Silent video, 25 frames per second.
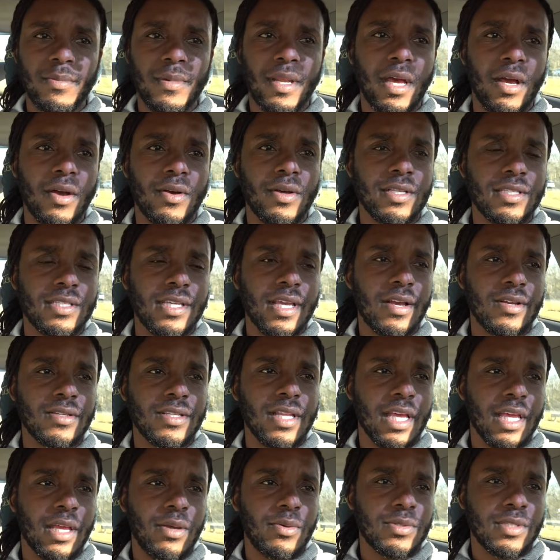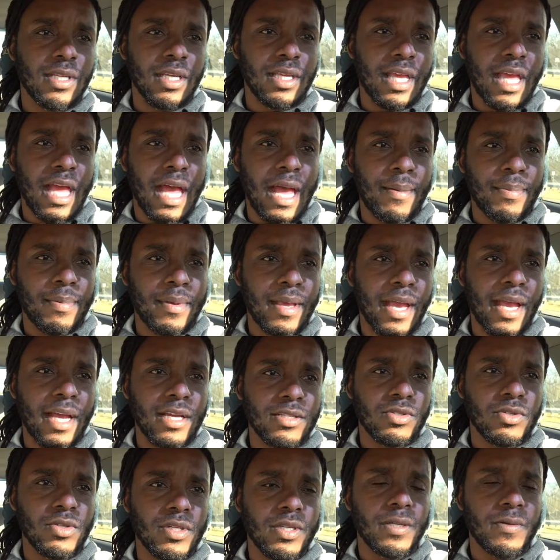Now, it sounds like he was a cap
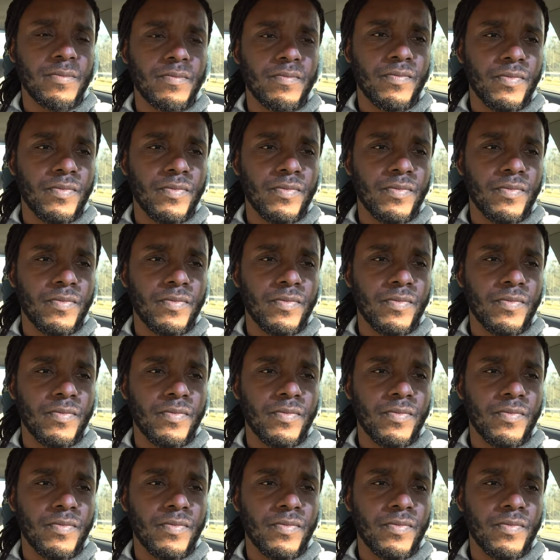casualty,